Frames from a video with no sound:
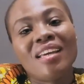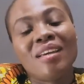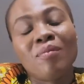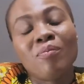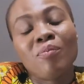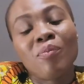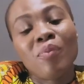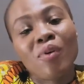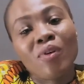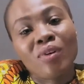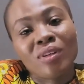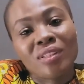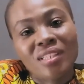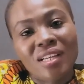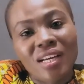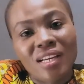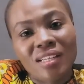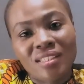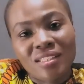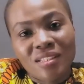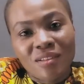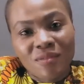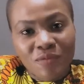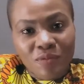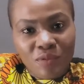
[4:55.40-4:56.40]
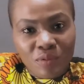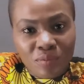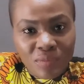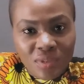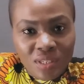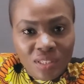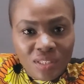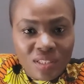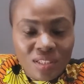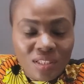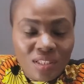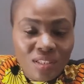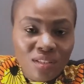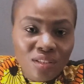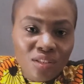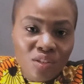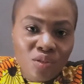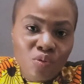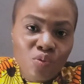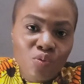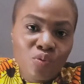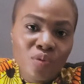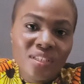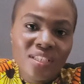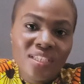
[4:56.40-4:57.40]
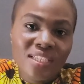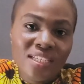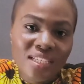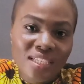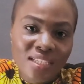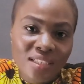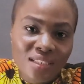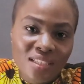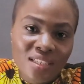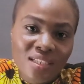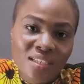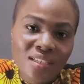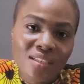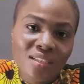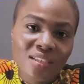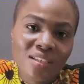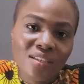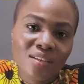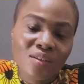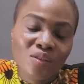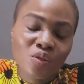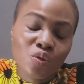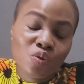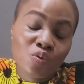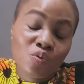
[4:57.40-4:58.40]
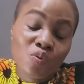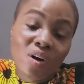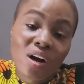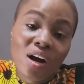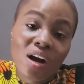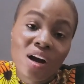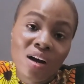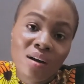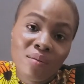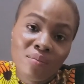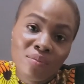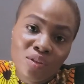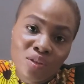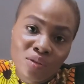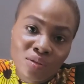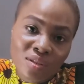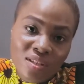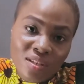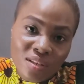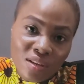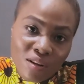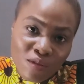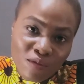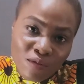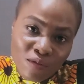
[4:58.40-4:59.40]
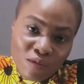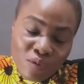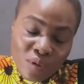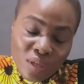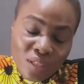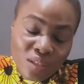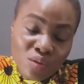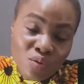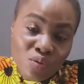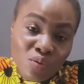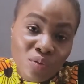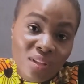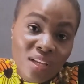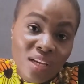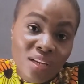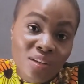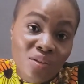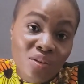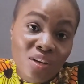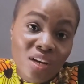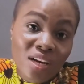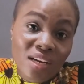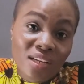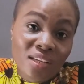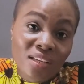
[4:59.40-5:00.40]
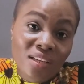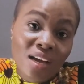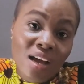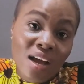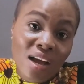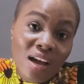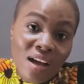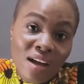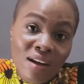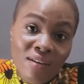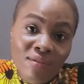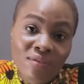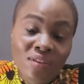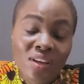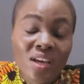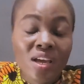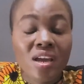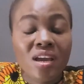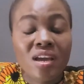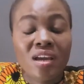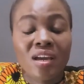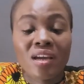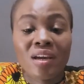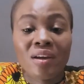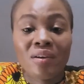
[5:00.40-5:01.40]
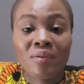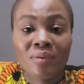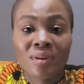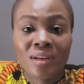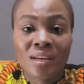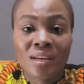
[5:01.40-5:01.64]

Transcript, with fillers: important information you need to arm yourself with so that you can have a